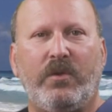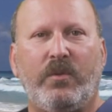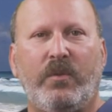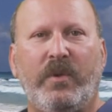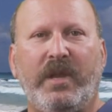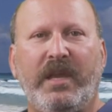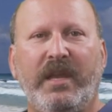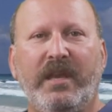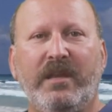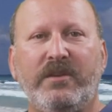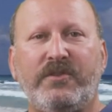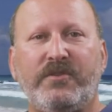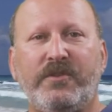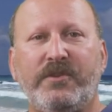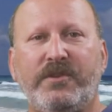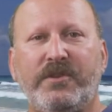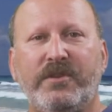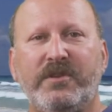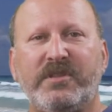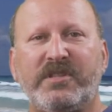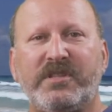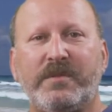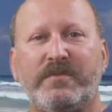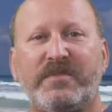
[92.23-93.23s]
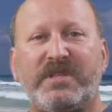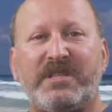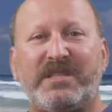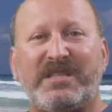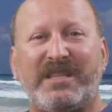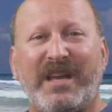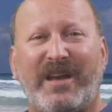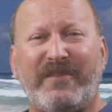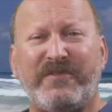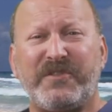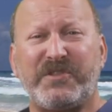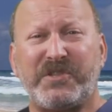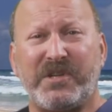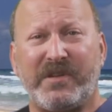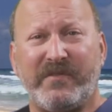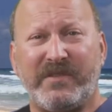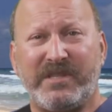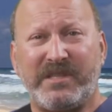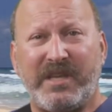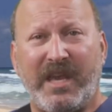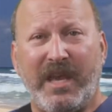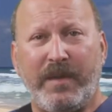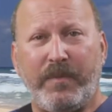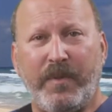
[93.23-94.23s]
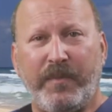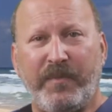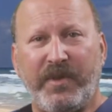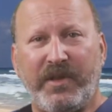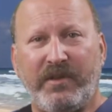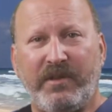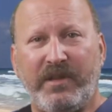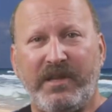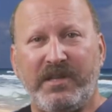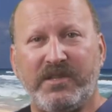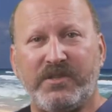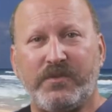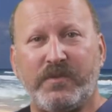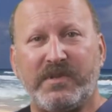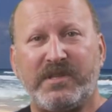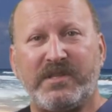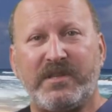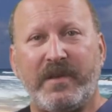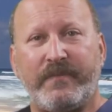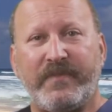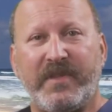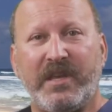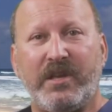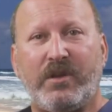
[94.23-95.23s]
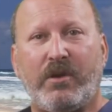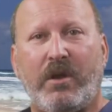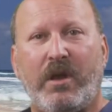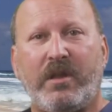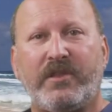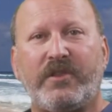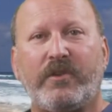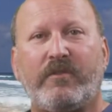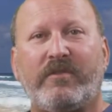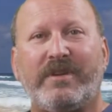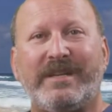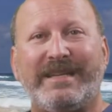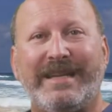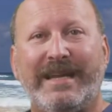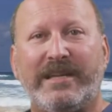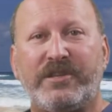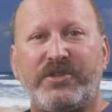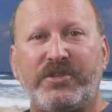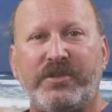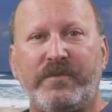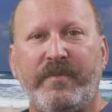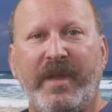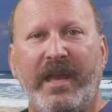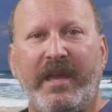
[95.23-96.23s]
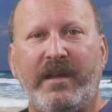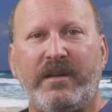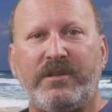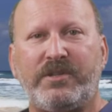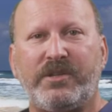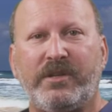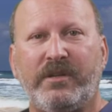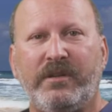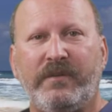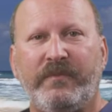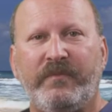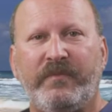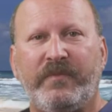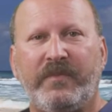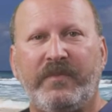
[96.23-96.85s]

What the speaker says: We introduced some self-service capabilities with something called the Credential Manager.